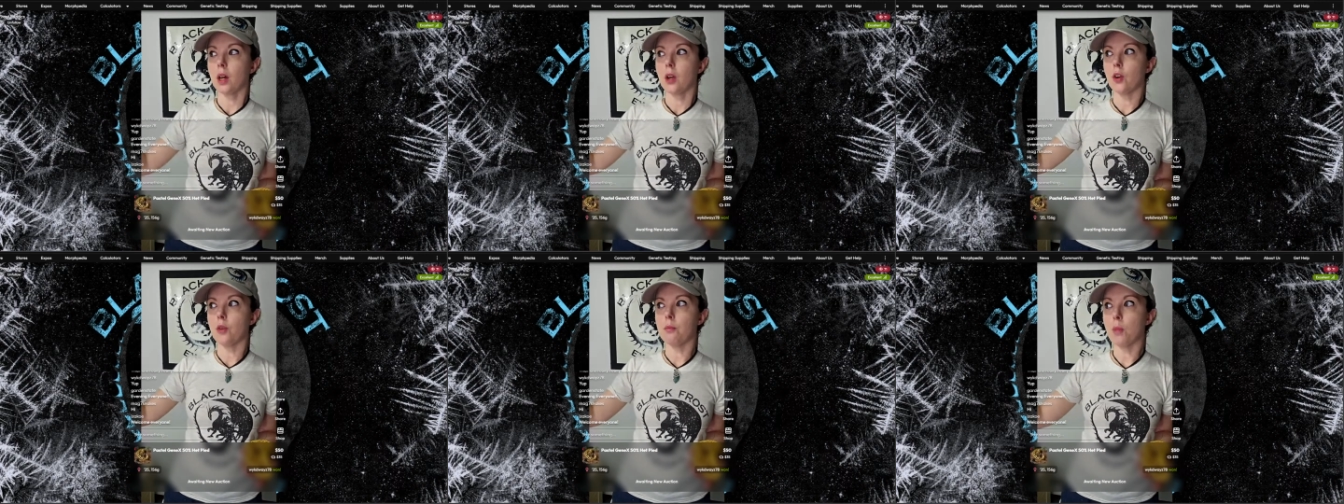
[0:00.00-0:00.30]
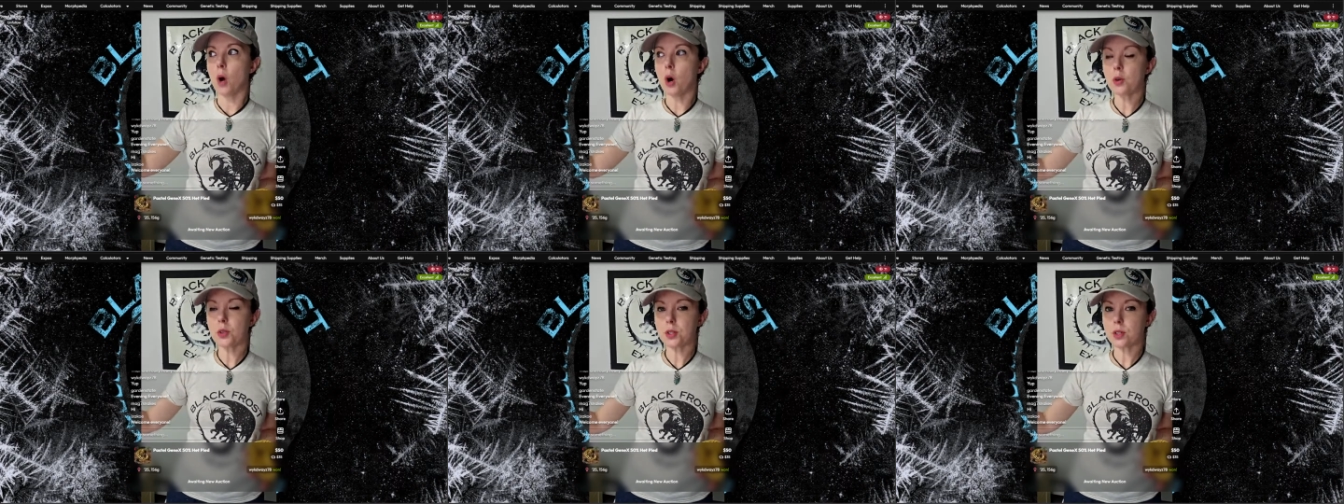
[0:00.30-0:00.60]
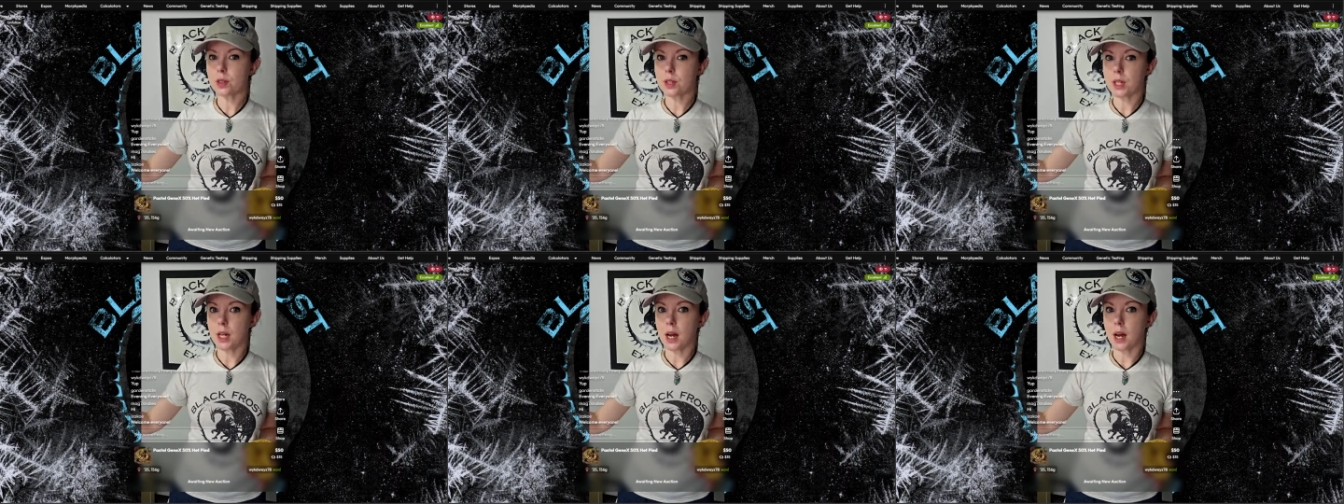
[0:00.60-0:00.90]
Most
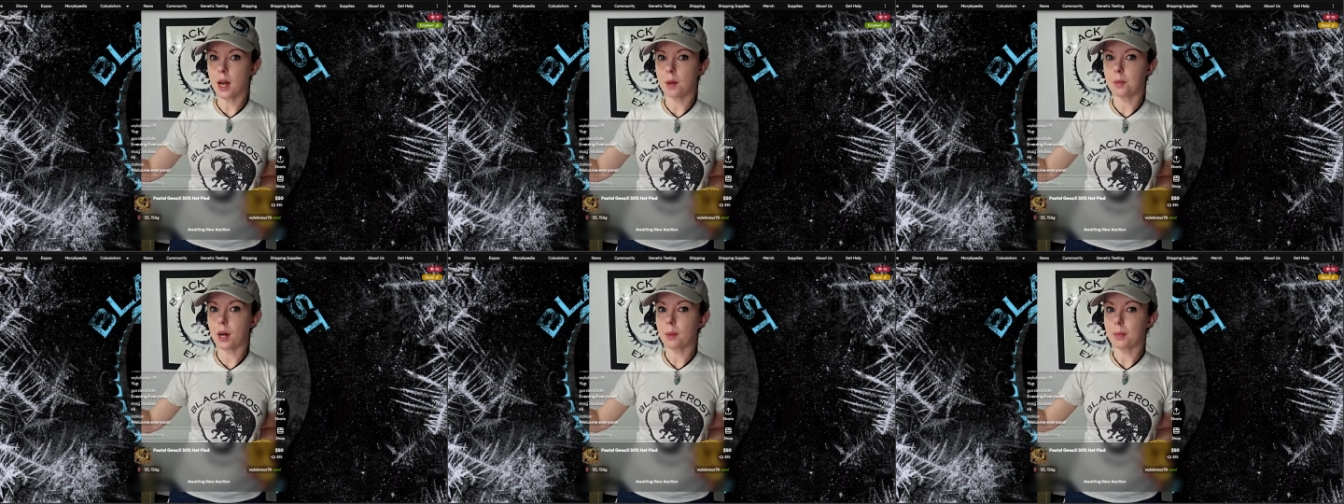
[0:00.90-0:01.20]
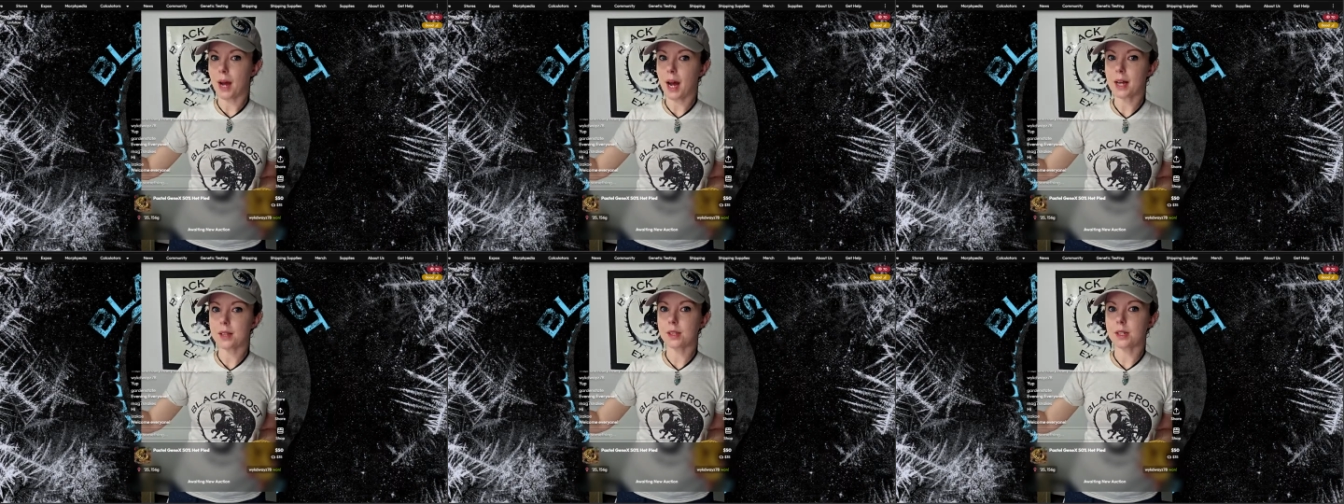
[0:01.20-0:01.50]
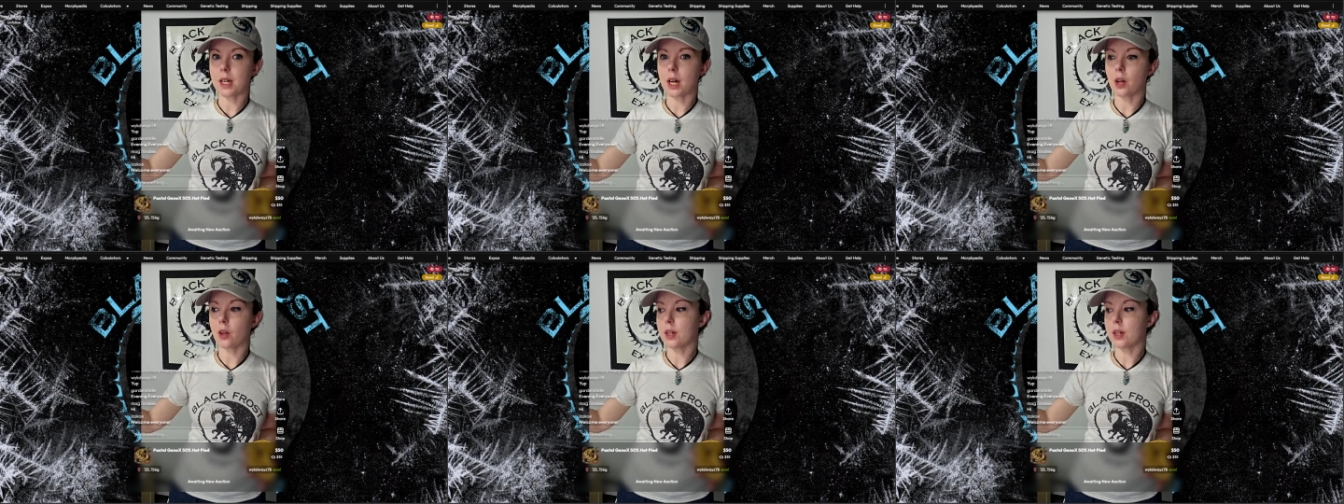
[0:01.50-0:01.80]
of the time, a
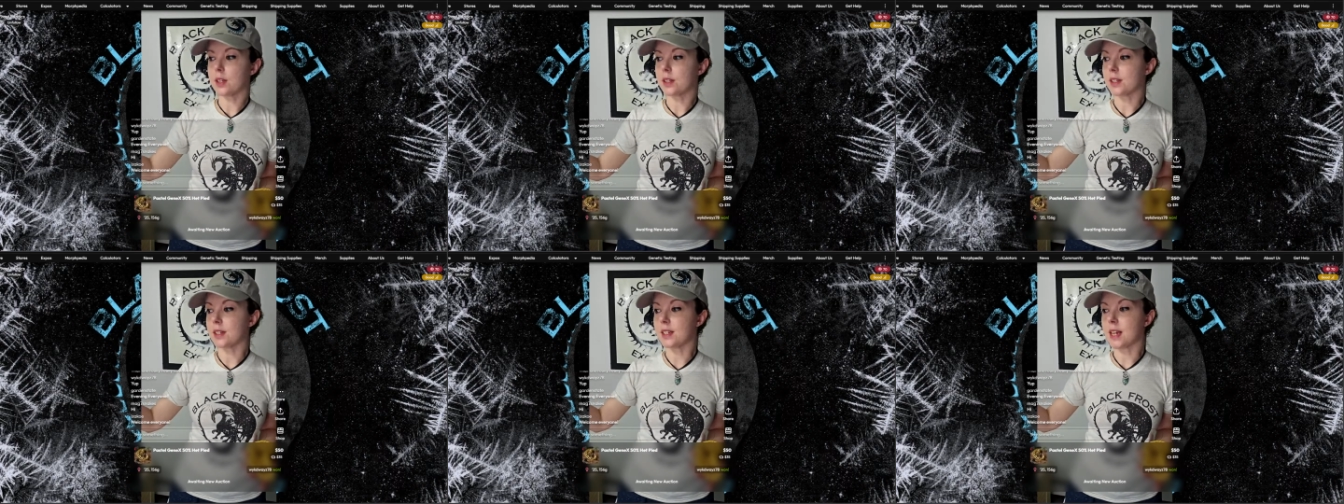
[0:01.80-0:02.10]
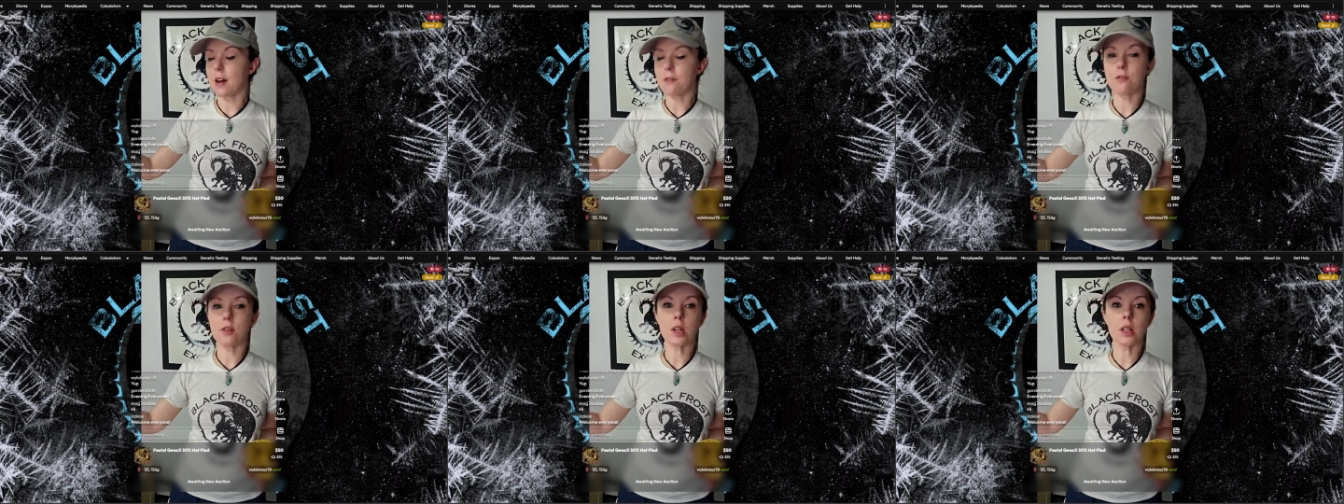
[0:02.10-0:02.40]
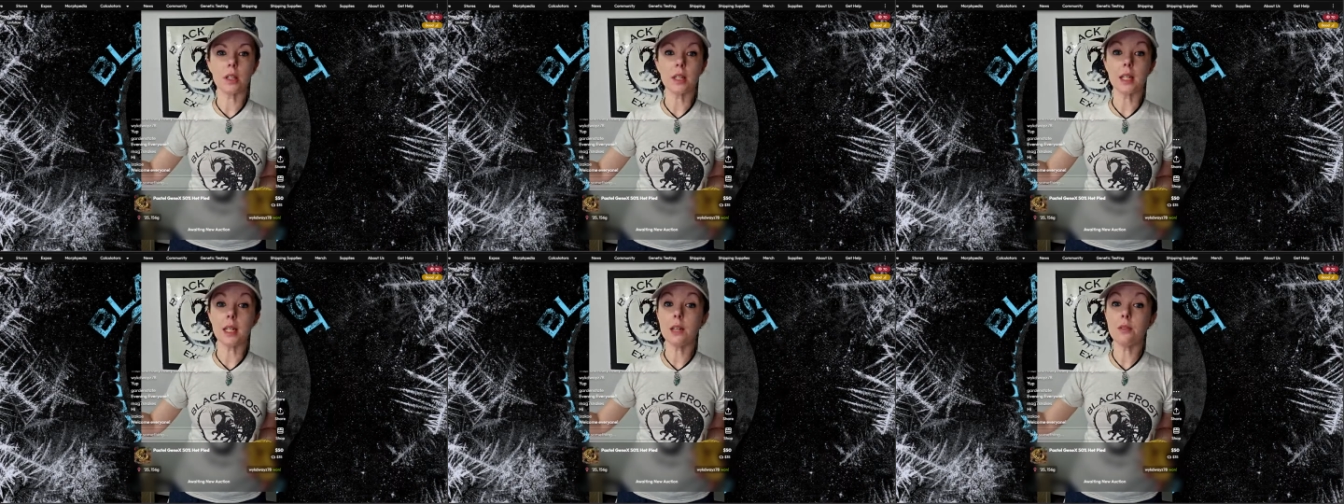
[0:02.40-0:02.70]
pastel is
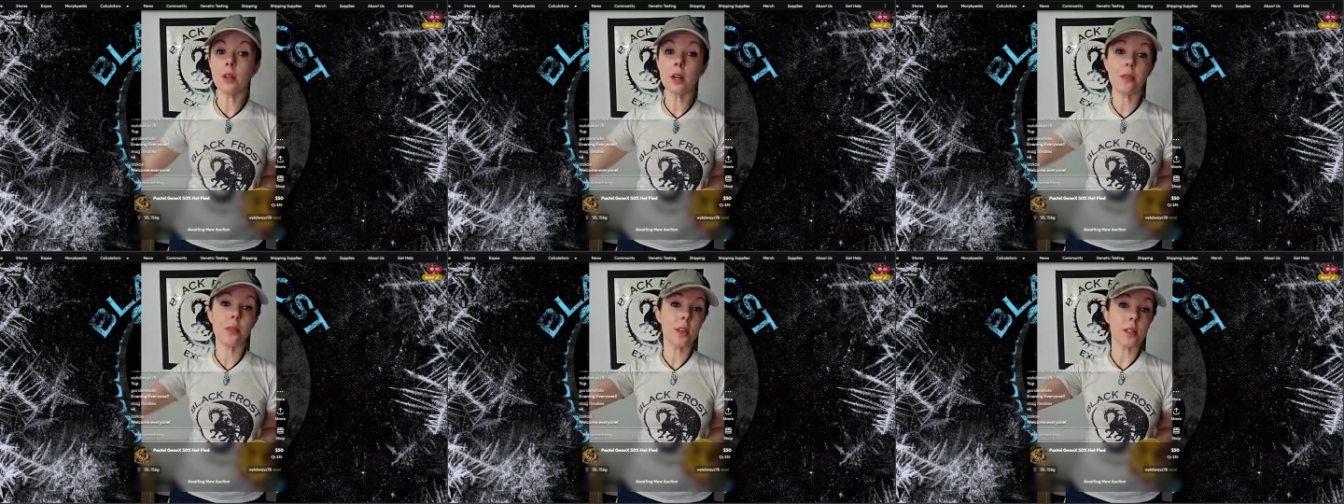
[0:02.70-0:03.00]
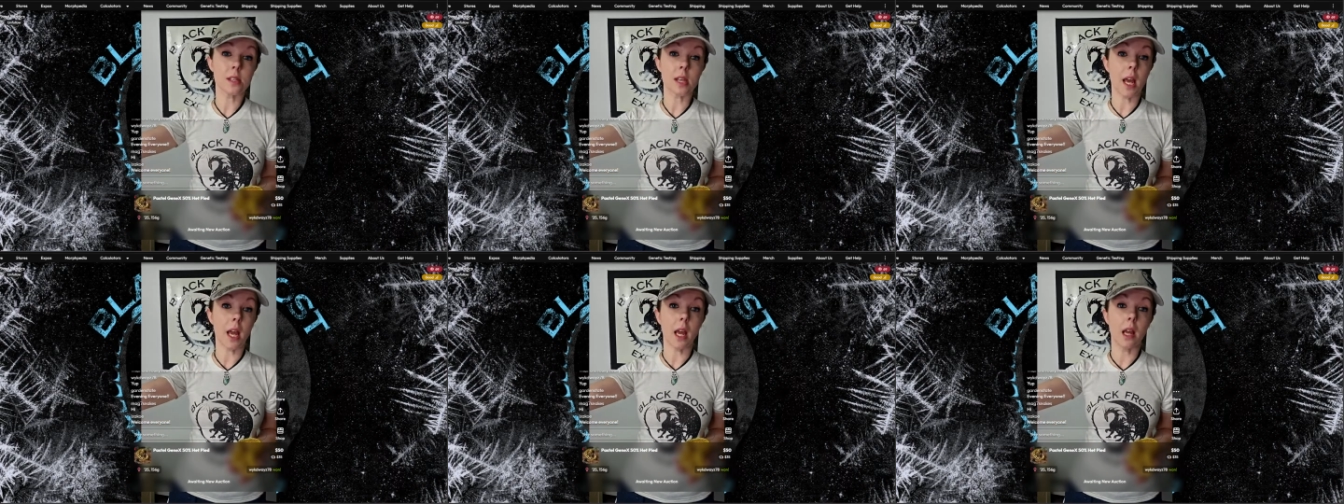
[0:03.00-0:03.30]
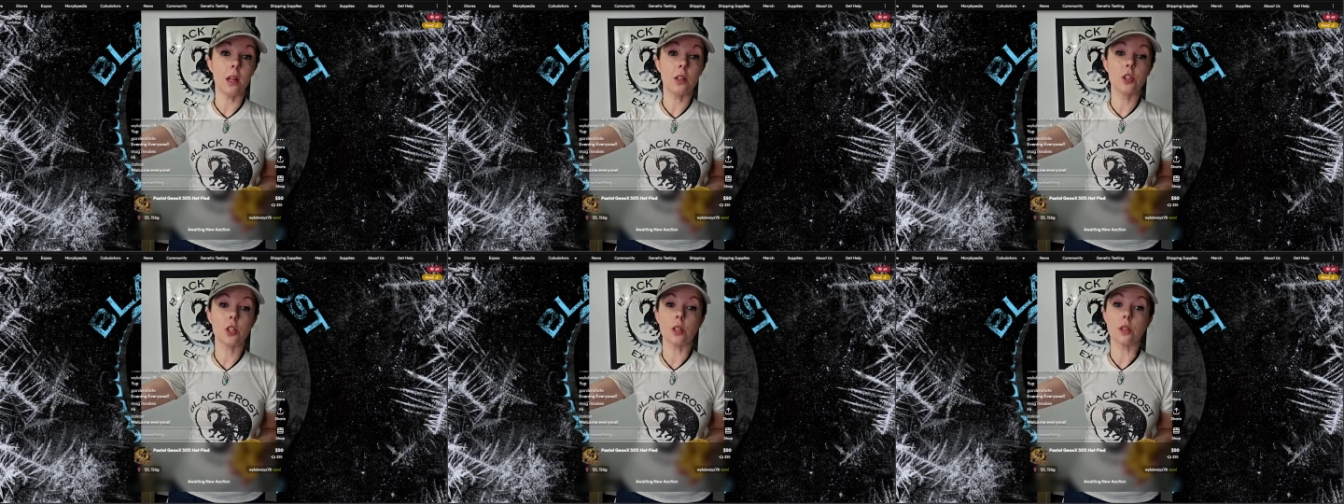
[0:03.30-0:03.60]
definitely, even at this age,